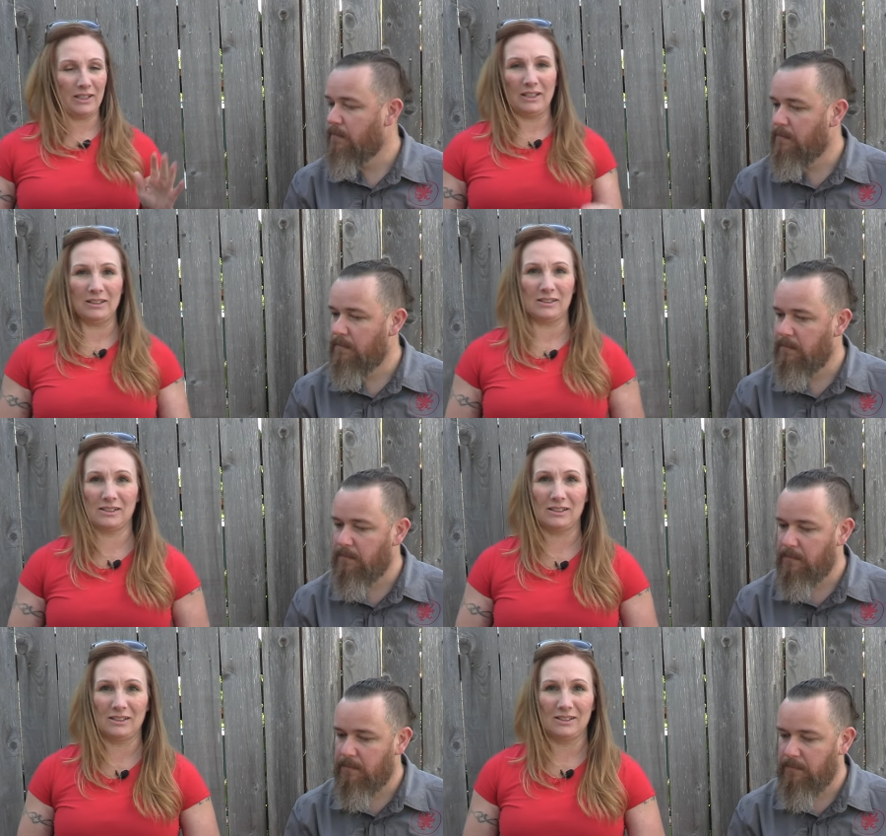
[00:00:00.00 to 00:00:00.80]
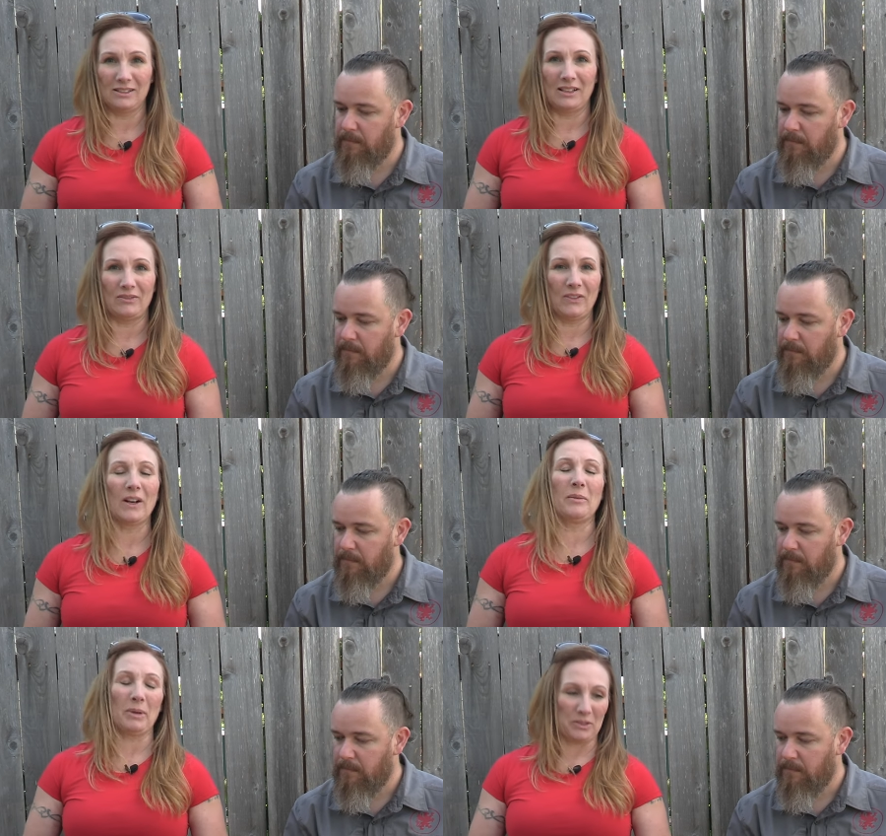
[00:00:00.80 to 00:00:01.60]
Speaker 1: it's
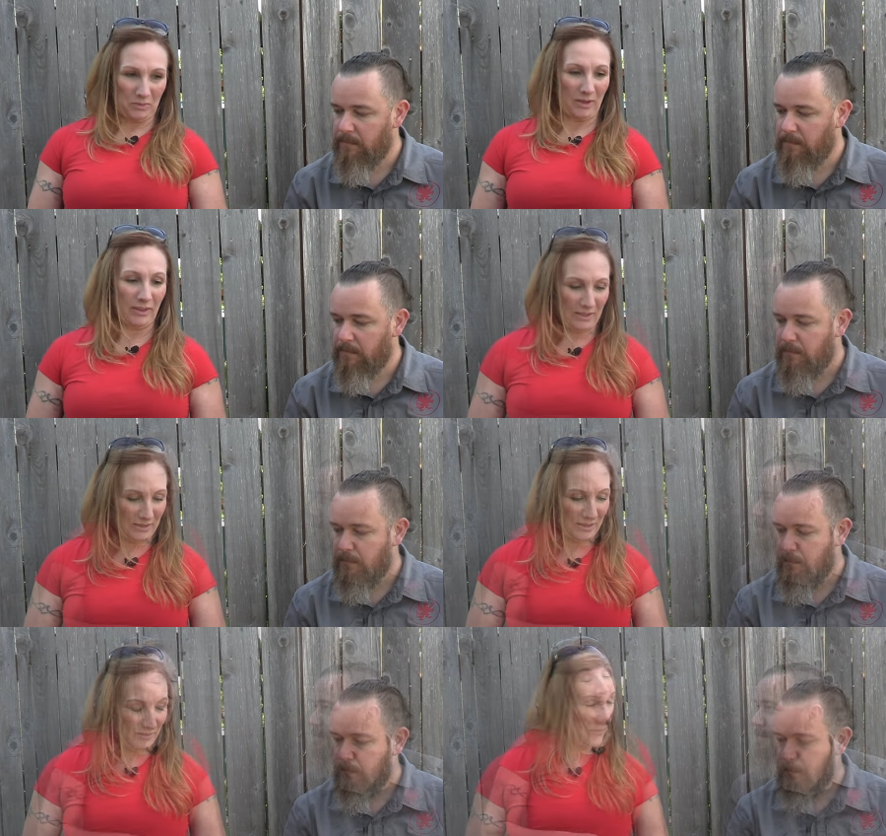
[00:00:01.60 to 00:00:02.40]
very much worth it.